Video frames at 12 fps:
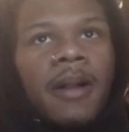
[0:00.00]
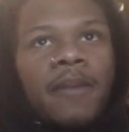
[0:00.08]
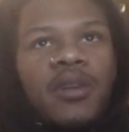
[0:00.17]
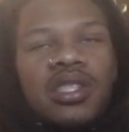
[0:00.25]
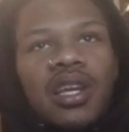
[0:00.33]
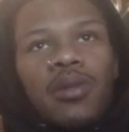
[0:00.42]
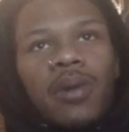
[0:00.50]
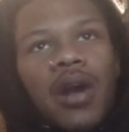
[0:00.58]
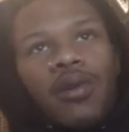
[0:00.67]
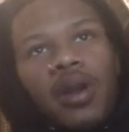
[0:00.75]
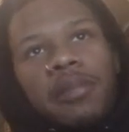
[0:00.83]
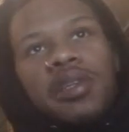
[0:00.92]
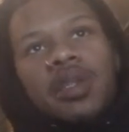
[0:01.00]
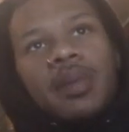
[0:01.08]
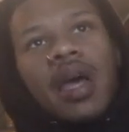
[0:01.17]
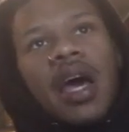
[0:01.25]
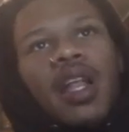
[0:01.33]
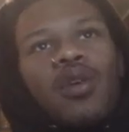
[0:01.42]
He said you might want to put some
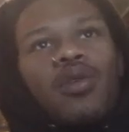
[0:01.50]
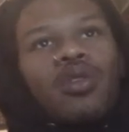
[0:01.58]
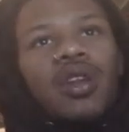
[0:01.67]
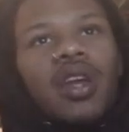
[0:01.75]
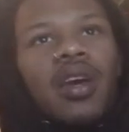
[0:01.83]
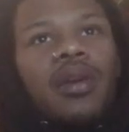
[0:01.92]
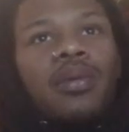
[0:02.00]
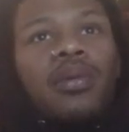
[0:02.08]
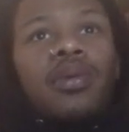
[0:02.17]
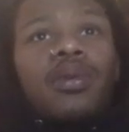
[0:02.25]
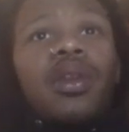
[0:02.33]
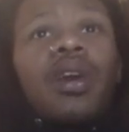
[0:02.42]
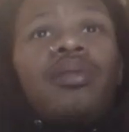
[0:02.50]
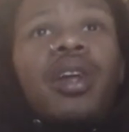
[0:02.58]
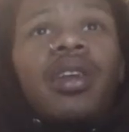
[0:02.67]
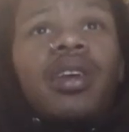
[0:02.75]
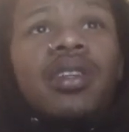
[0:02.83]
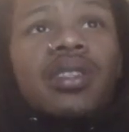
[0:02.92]
aloe on that. Damn,
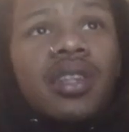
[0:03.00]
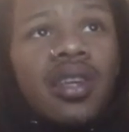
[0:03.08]
that nigga just